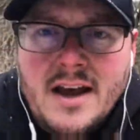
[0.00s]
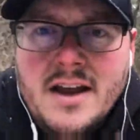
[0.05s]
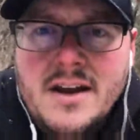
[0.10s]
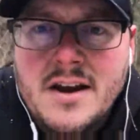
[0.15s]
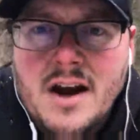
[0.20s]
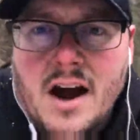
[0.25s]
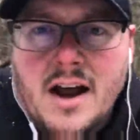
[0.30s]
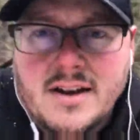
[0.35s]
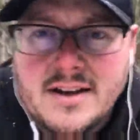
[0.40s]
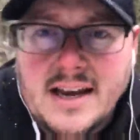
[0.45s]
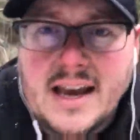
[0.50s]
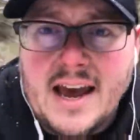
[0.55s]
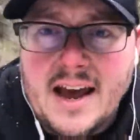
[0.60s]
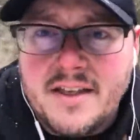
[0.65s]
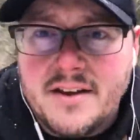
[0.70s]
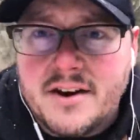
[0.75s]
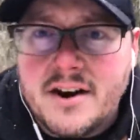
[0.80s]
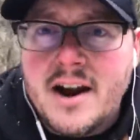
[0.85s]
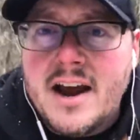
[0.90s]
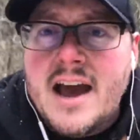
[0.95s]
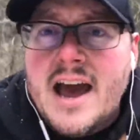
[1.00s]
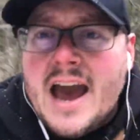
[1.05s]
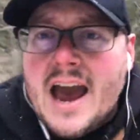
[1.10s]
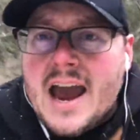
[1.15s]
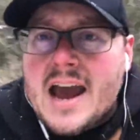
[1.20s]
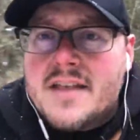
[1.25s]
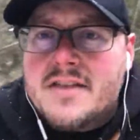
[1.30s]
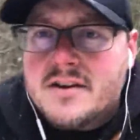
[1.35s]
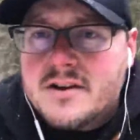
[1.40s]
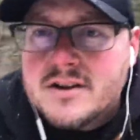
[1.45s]
not together,
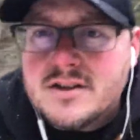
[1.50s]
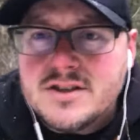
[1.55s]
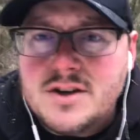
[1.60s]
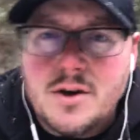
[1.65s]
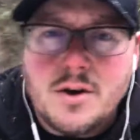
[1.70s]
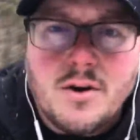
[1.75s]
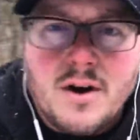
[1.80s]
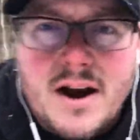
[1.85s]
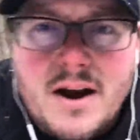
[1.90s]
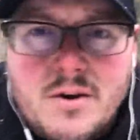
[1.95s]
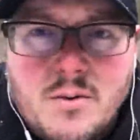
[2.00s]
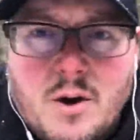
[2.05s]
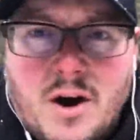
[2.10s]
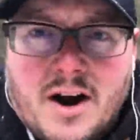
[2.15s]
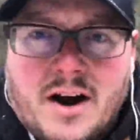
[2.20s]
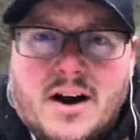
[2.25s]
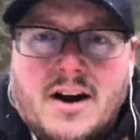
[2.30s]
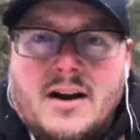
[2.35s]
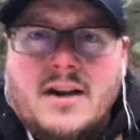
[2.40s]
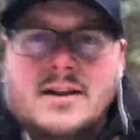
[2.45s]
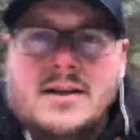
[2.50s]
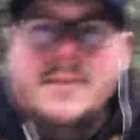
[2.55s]
and there is no ground wire.